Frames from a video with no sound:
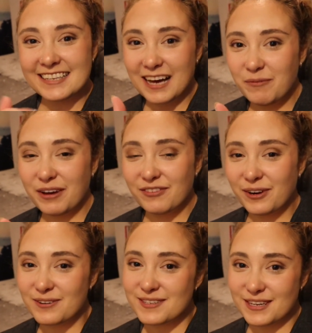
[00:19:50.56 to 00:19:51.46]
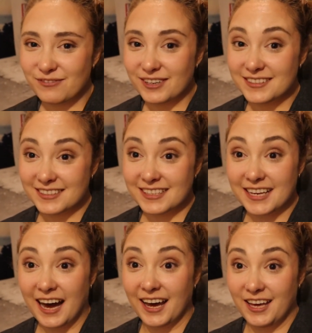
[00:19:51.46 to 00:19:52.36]
Tell me if you notice a difference,
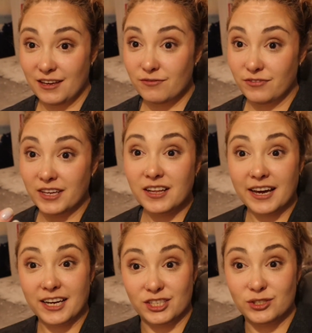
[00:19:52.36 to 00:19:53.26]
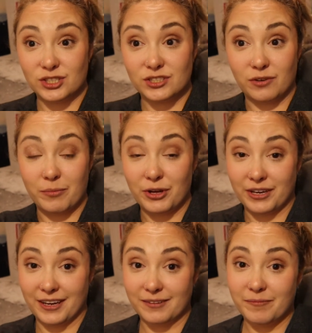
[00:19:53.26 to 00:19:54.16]
because I feel like I do just from
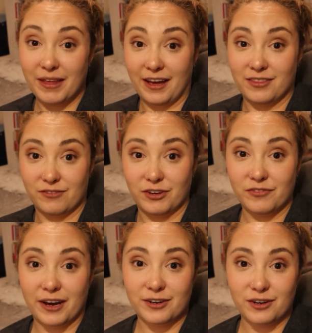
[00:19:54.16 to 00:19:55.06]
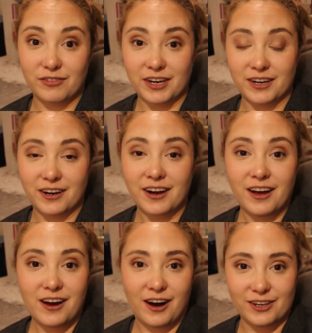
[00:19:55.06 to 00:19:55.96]
looking at the viewfinder over here.
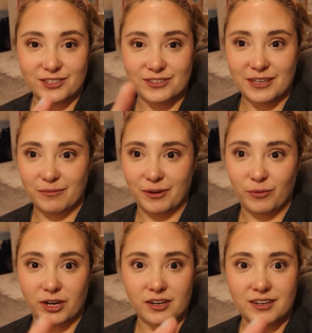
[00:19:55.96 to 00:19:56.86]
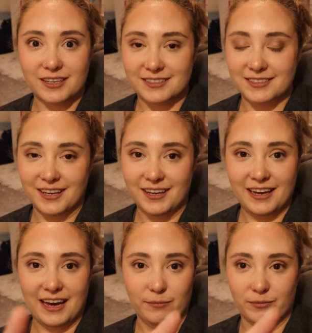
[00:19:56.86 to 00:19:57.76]
Also, it's going to be weird because
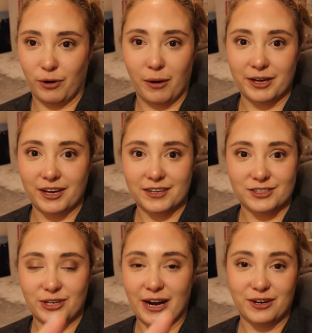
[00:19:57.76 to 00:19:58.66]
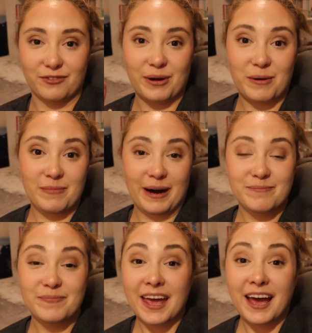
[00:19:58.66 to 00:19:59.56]
I'm probably going to get distracted over there, but
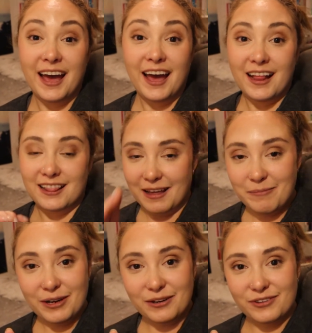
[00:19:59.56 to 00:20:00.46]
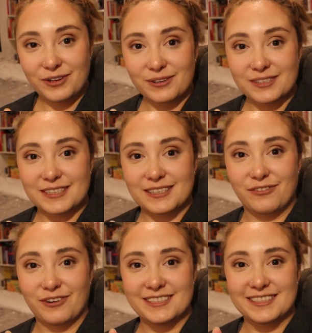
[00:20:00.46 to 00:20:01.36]
let me know if you notice a
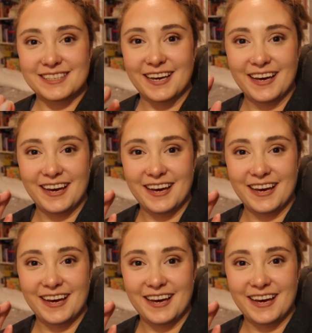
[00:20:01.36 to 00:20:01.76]
difference.